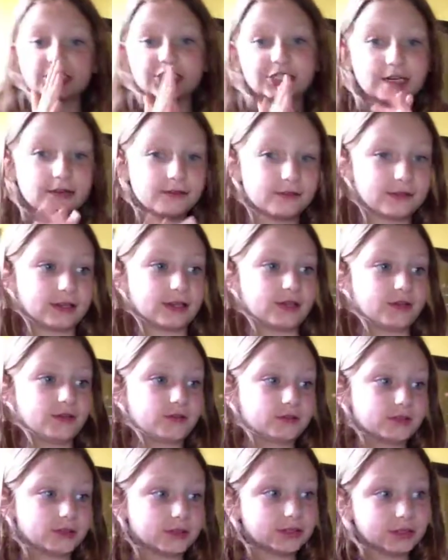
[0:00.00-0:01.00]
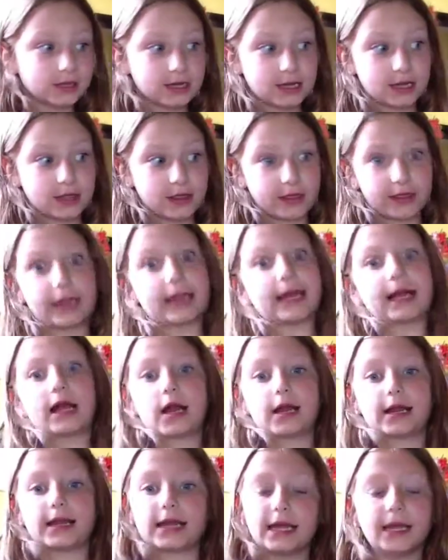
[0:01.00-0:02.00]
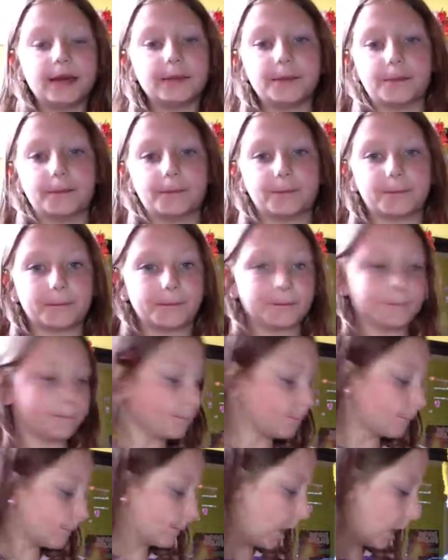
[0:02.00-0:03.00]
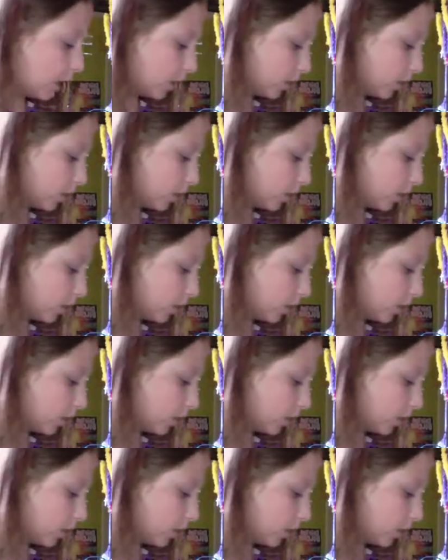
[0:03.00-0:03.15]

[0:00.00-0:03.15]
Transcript: share with you that I got a kitten. A